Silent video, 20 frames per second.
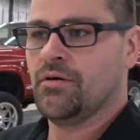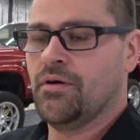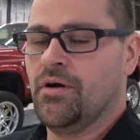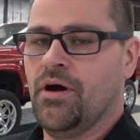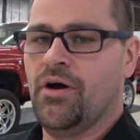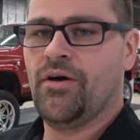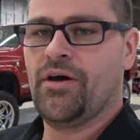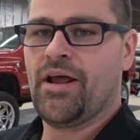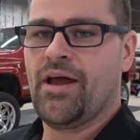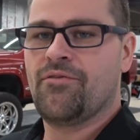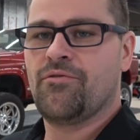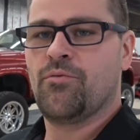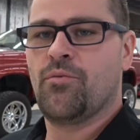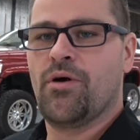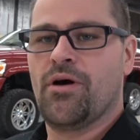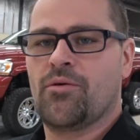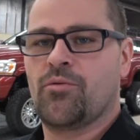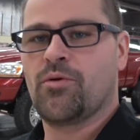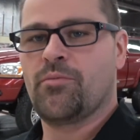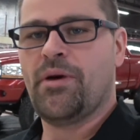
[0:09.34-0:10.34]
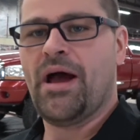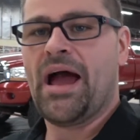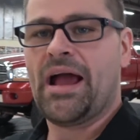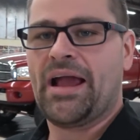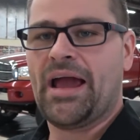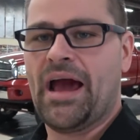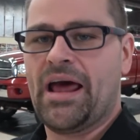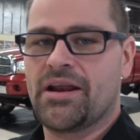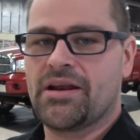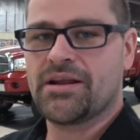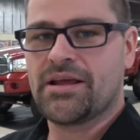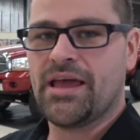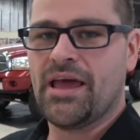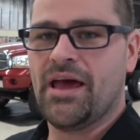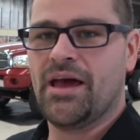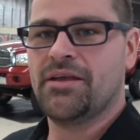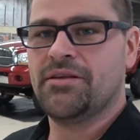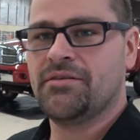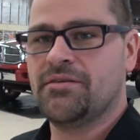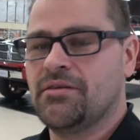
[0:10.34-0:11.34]
All right, everyone, we're back at it
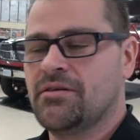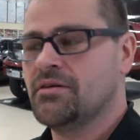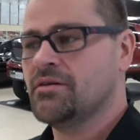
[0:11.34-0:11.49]
again.